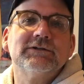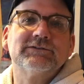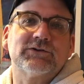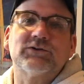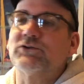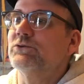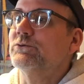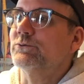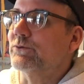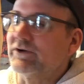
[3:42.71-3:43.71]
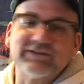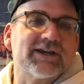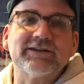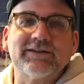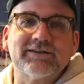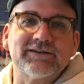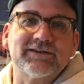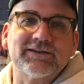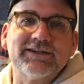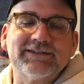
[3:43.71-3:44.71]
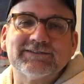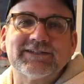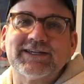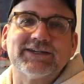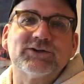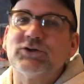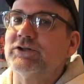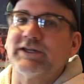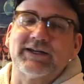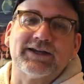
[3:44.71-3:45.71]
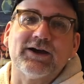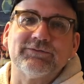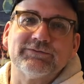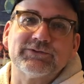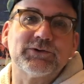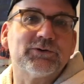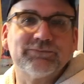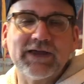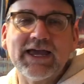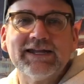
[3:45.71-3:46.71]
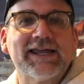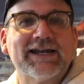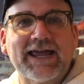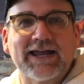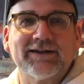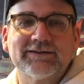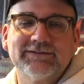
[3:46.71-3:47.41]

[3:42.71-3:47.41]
So you were addicted to EC and couldn't get enough. So you're a fan and an addict.